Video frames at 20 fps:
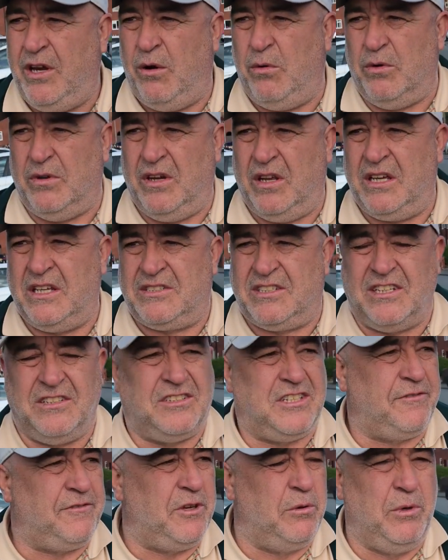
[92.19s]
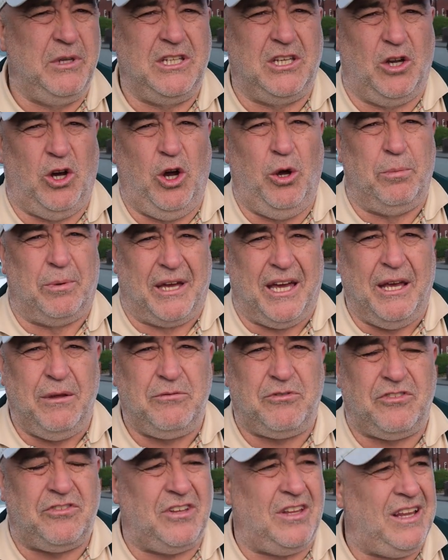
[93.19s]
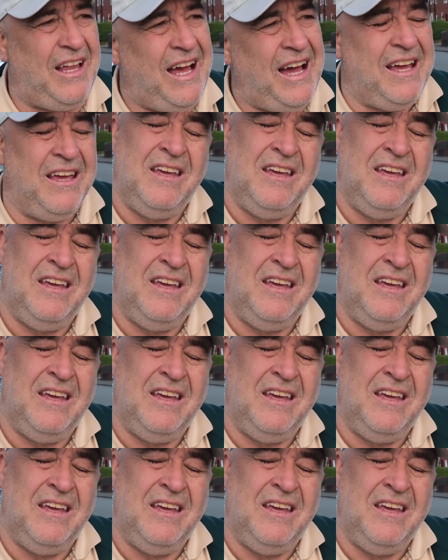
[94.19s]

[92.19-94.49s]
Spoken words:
No, it isn't if you win your home games, is it? Yeah.